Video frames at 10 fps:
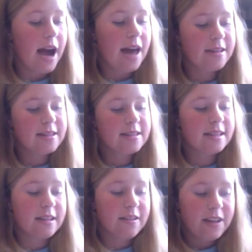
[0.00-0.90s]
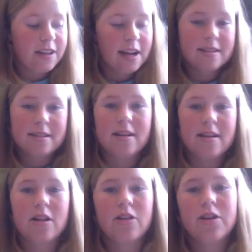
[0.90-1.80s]
I think a significant idea
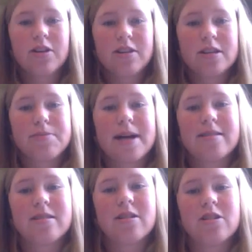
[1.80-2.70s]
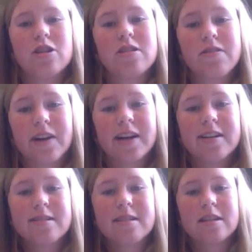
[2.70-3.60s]
included in this passage is the fine
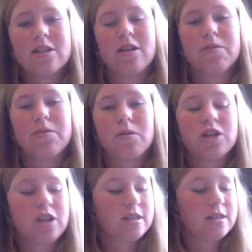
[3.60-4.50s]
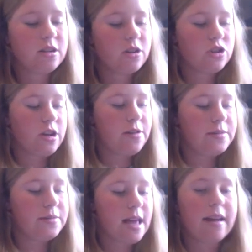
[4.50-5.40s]
distinction between chasing your
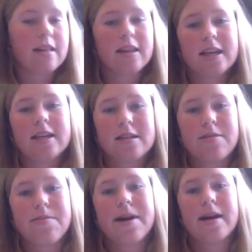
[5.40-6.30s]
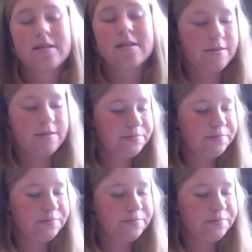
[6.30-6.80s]
dreams and clinging to the past.